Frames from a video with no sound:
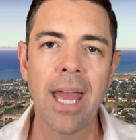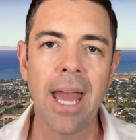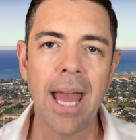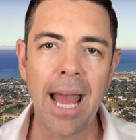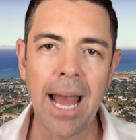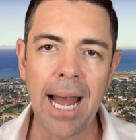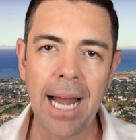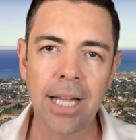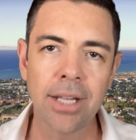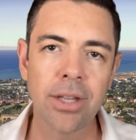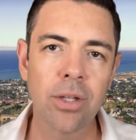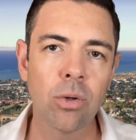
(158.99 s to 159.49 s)

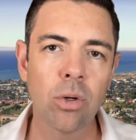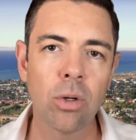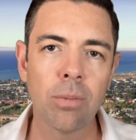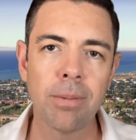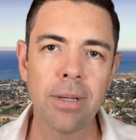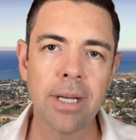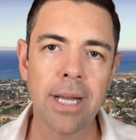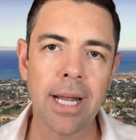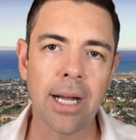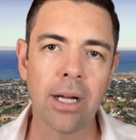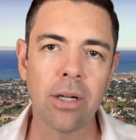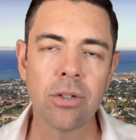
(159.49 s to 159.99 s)
at their open
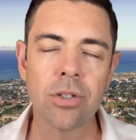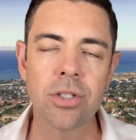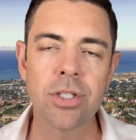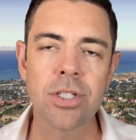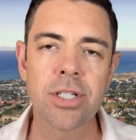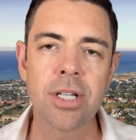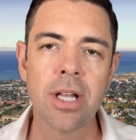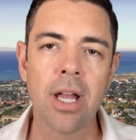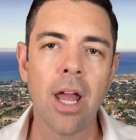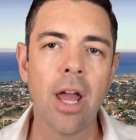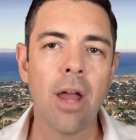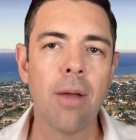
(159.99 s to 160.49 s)
house,
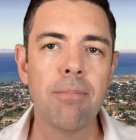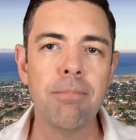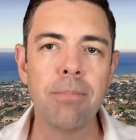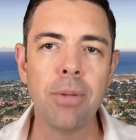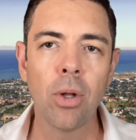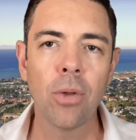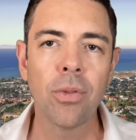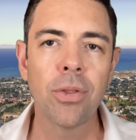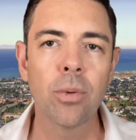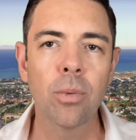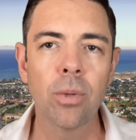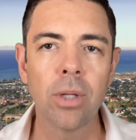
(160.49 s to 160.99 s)

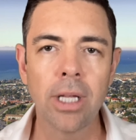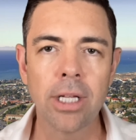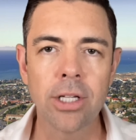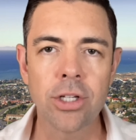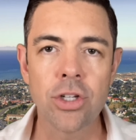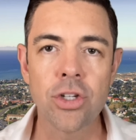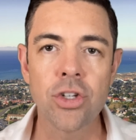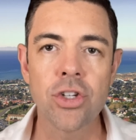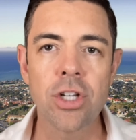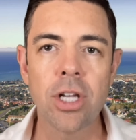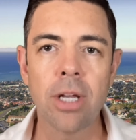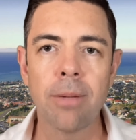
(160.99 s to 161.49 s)
built the
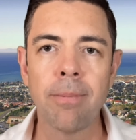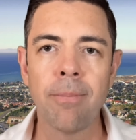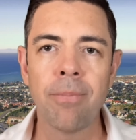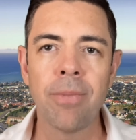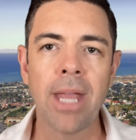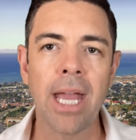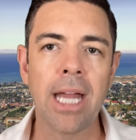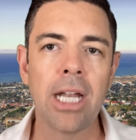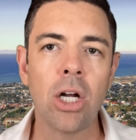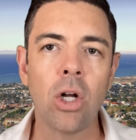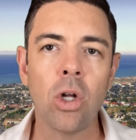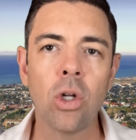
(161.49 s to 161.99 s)
relationship,
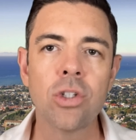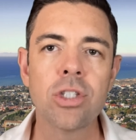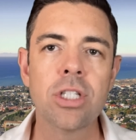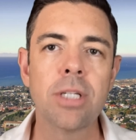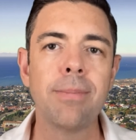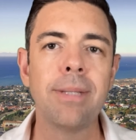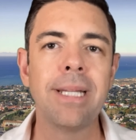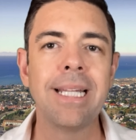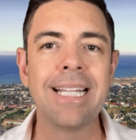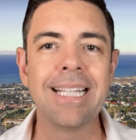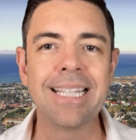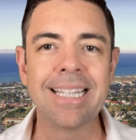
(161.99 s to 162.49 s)
and
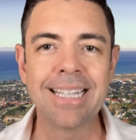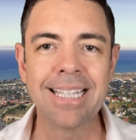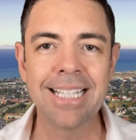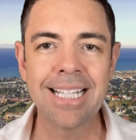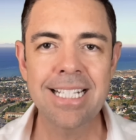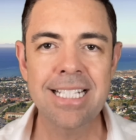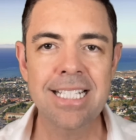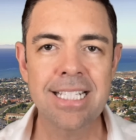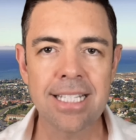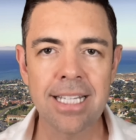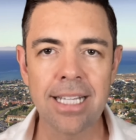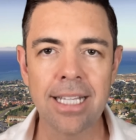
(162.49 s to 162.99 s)
ultimately
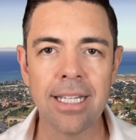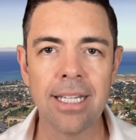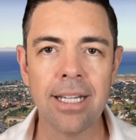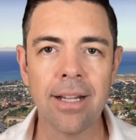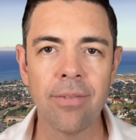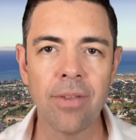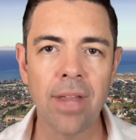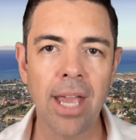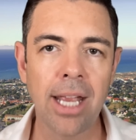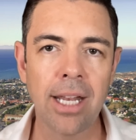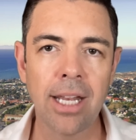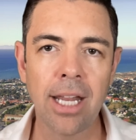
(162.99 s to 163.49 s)
listed
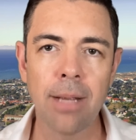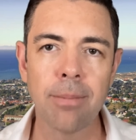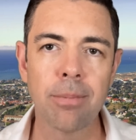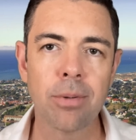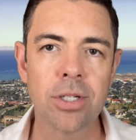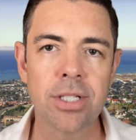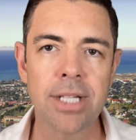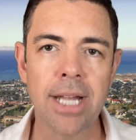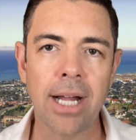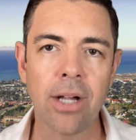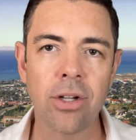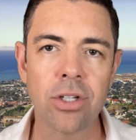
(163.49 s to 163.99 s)
a neighbor's
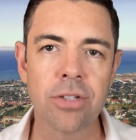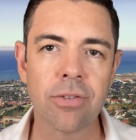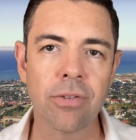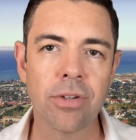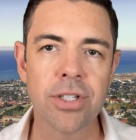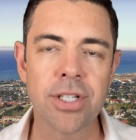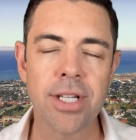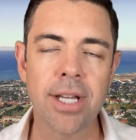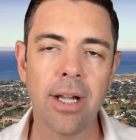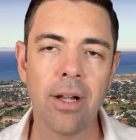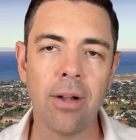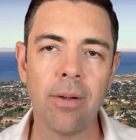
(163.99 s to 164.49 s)
house for
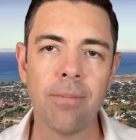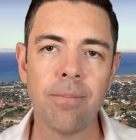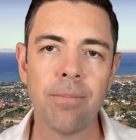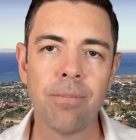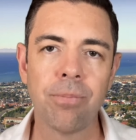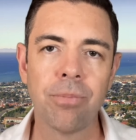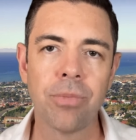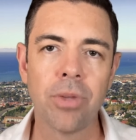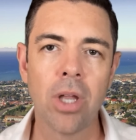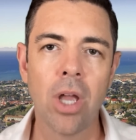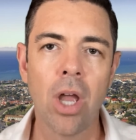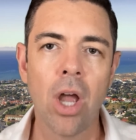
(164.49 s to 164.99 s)
sale.
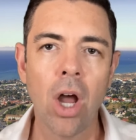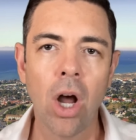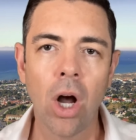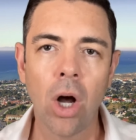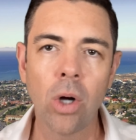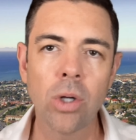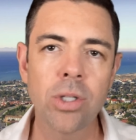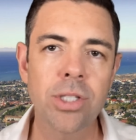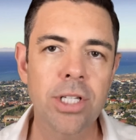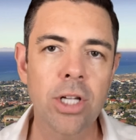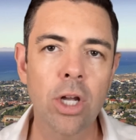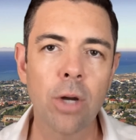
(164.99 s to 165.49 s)

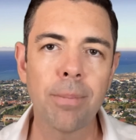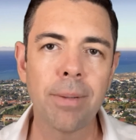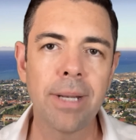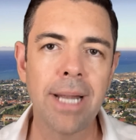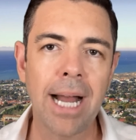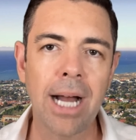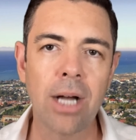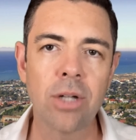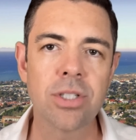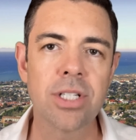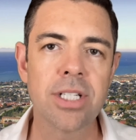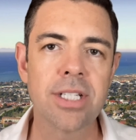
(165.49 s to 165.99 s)
Hosting open
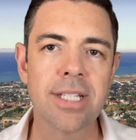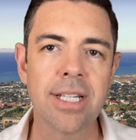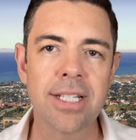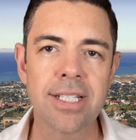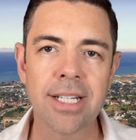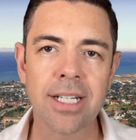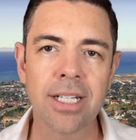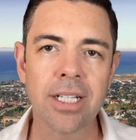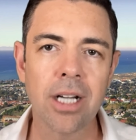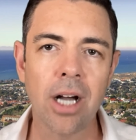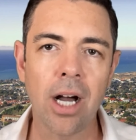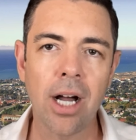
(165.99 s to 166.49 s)
houses
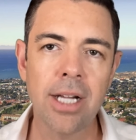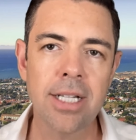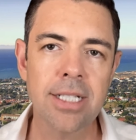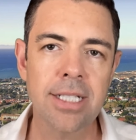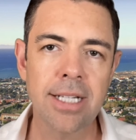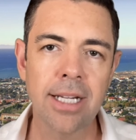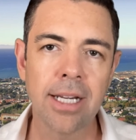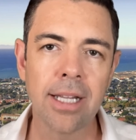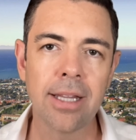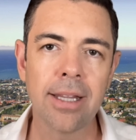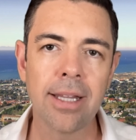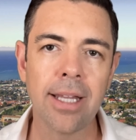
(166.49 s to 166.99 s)
doesn't cost
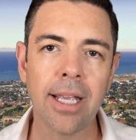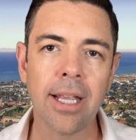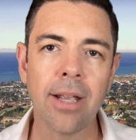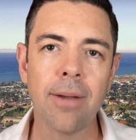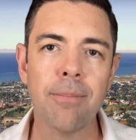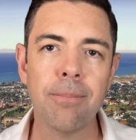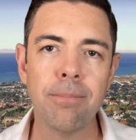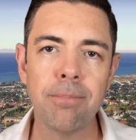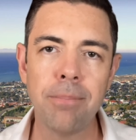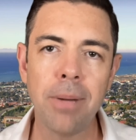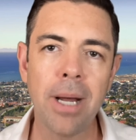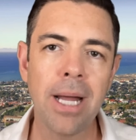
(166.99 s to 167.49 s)
anything
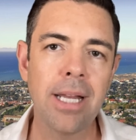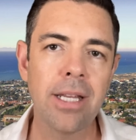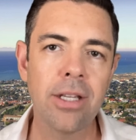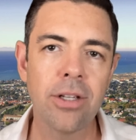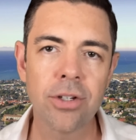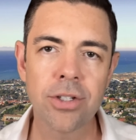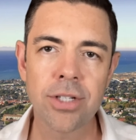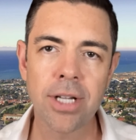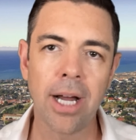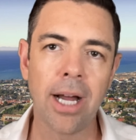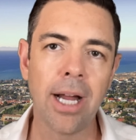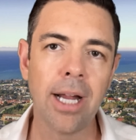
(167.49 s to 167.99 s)
but your
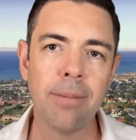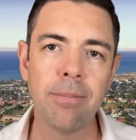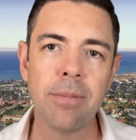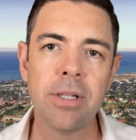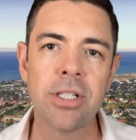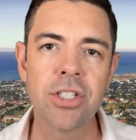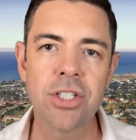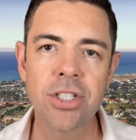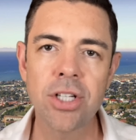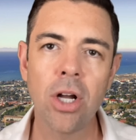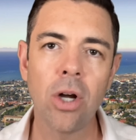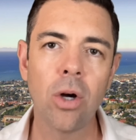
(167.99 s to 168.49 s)
time,
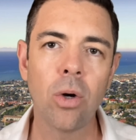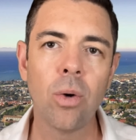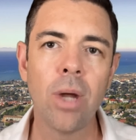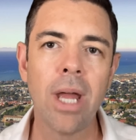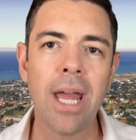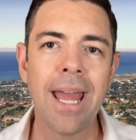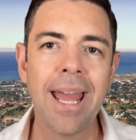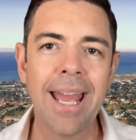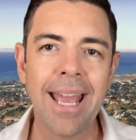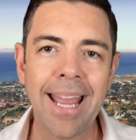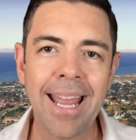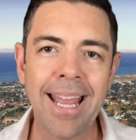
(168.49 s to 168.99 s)
so
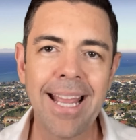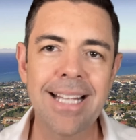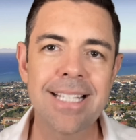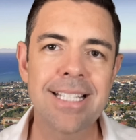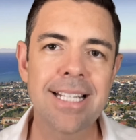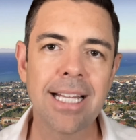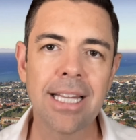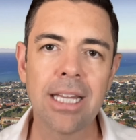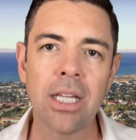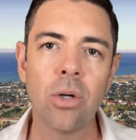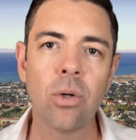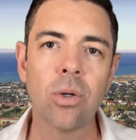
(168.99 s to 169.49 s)
it's a
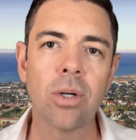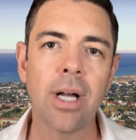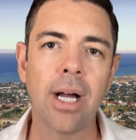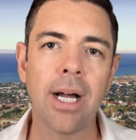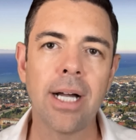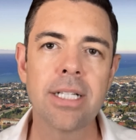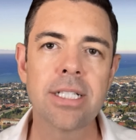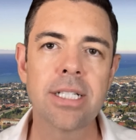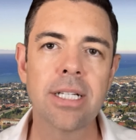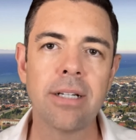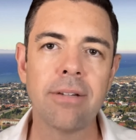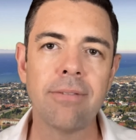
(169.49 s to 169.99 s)
low
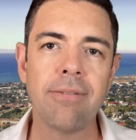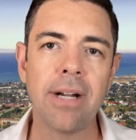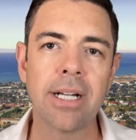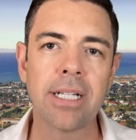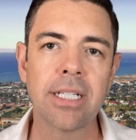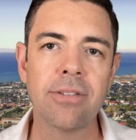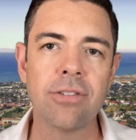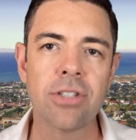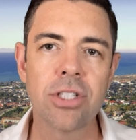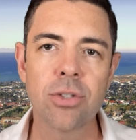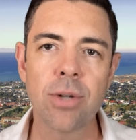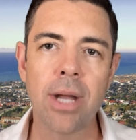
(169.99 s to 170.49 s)
cost and
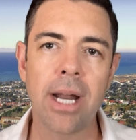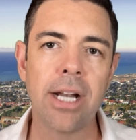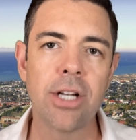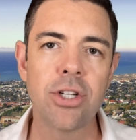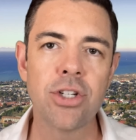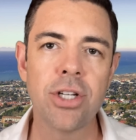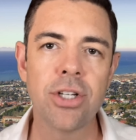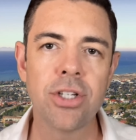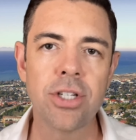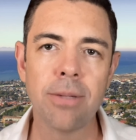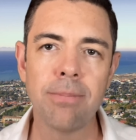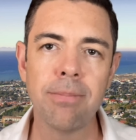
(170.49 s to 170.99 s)
effective strategy
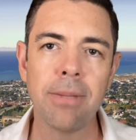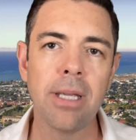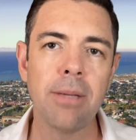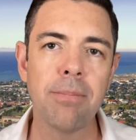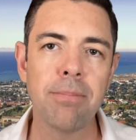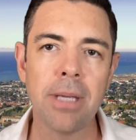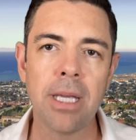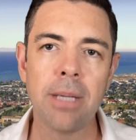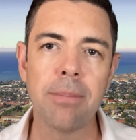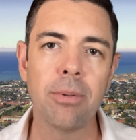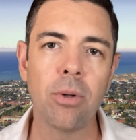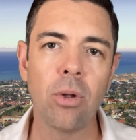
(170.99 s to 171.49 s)
to meet
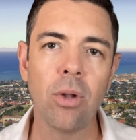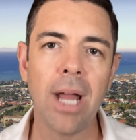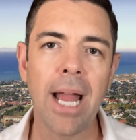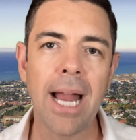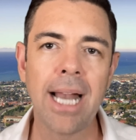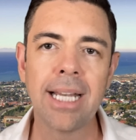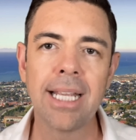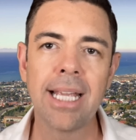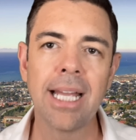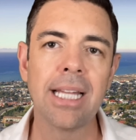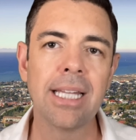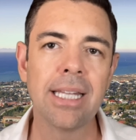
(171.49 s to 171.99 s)
people
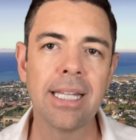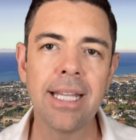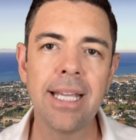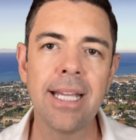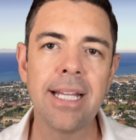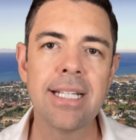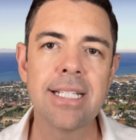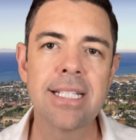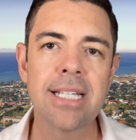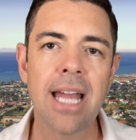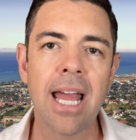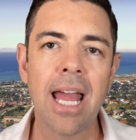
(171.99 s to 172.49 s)
and get
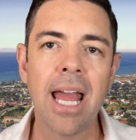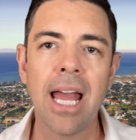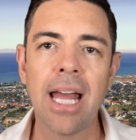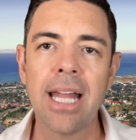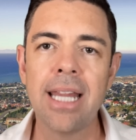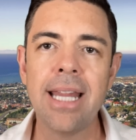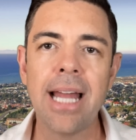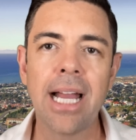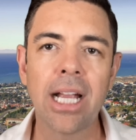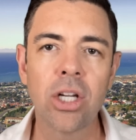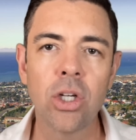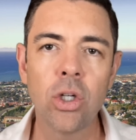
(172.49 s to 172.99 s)
leads
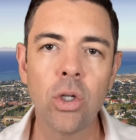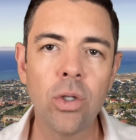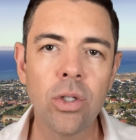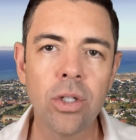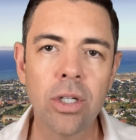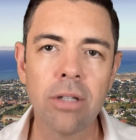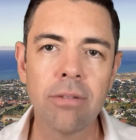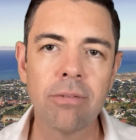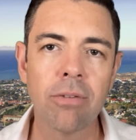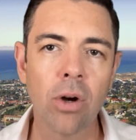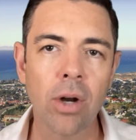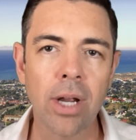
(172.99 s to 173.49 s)
that could
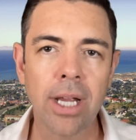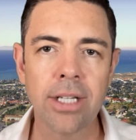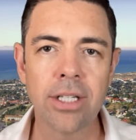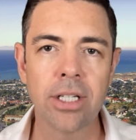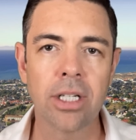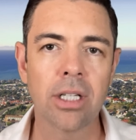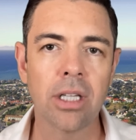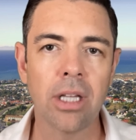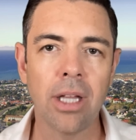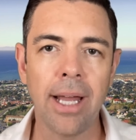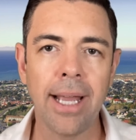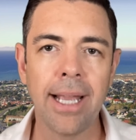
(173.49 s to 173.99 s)
convert into
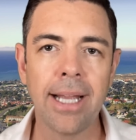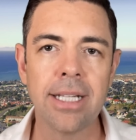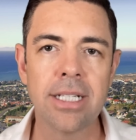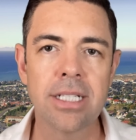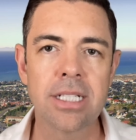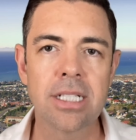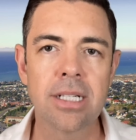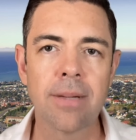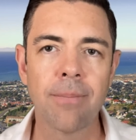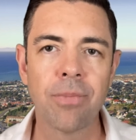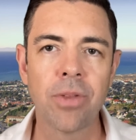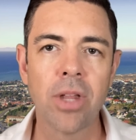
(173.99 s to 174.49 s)

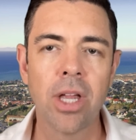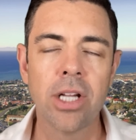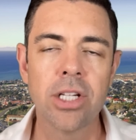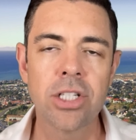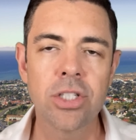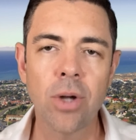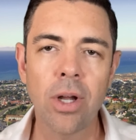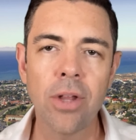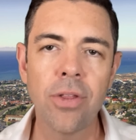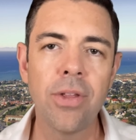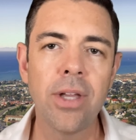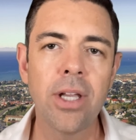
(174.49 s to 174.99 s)
clients. So
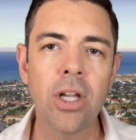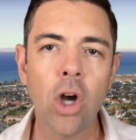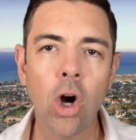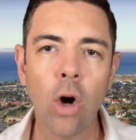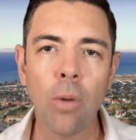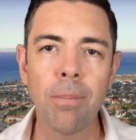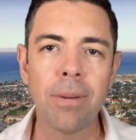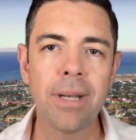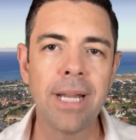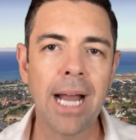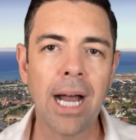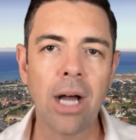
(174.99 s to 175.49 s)
I think
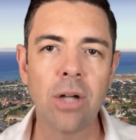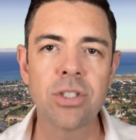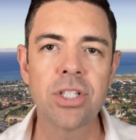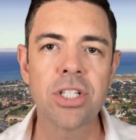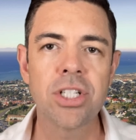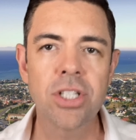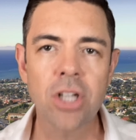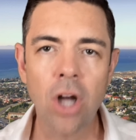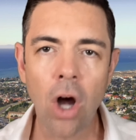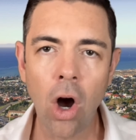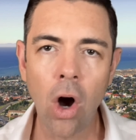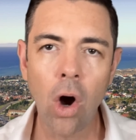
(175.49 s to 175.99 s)
open
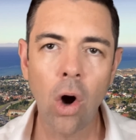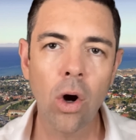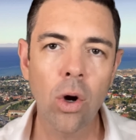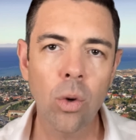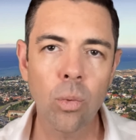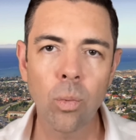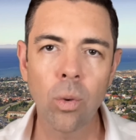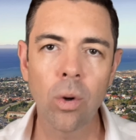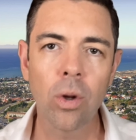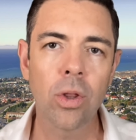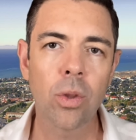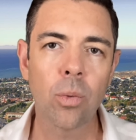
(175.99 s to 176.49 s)
houses are
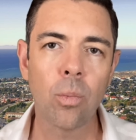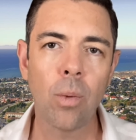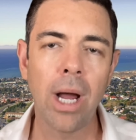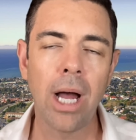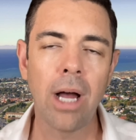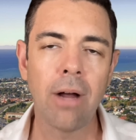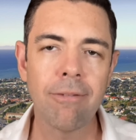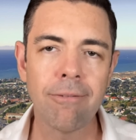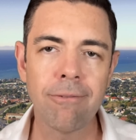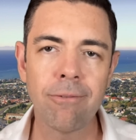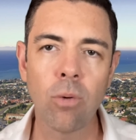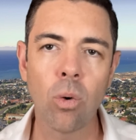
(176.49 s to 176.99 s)
worthwhile
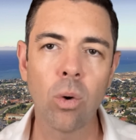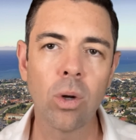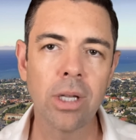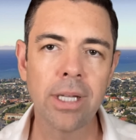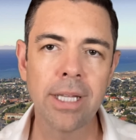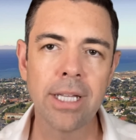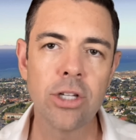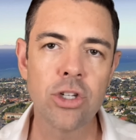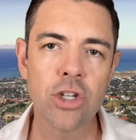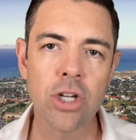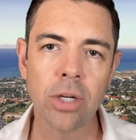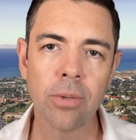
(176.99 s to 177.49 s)
for
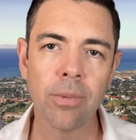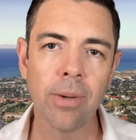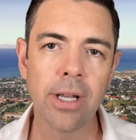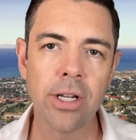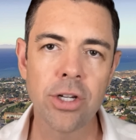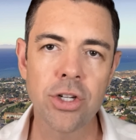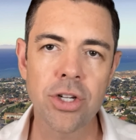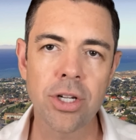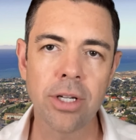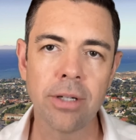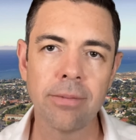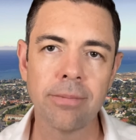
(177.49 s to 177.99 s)
lead
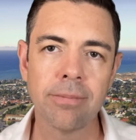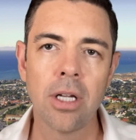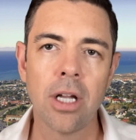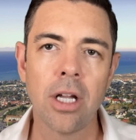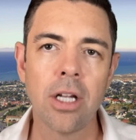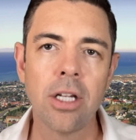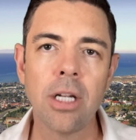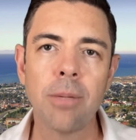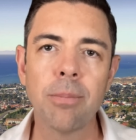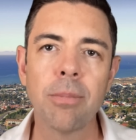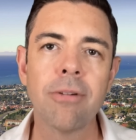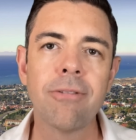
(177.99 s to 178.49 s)
generation.
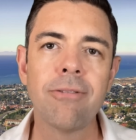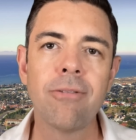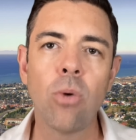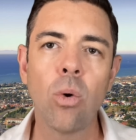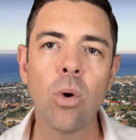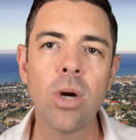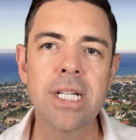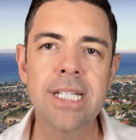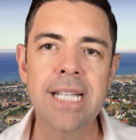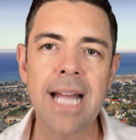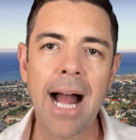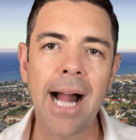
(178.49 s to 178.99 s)
Number four
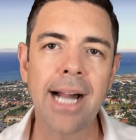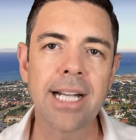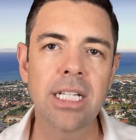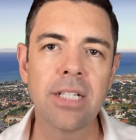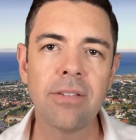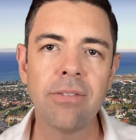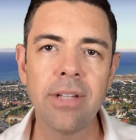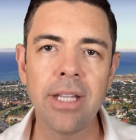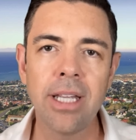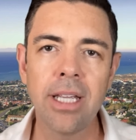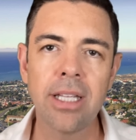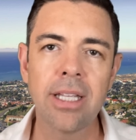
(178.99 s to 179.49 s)
is
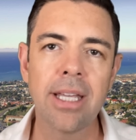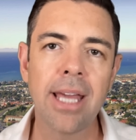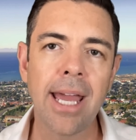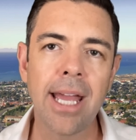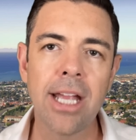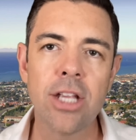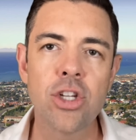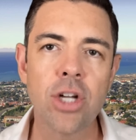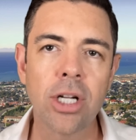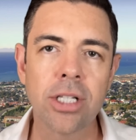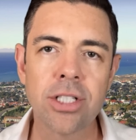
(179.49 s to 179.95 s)
actively engage on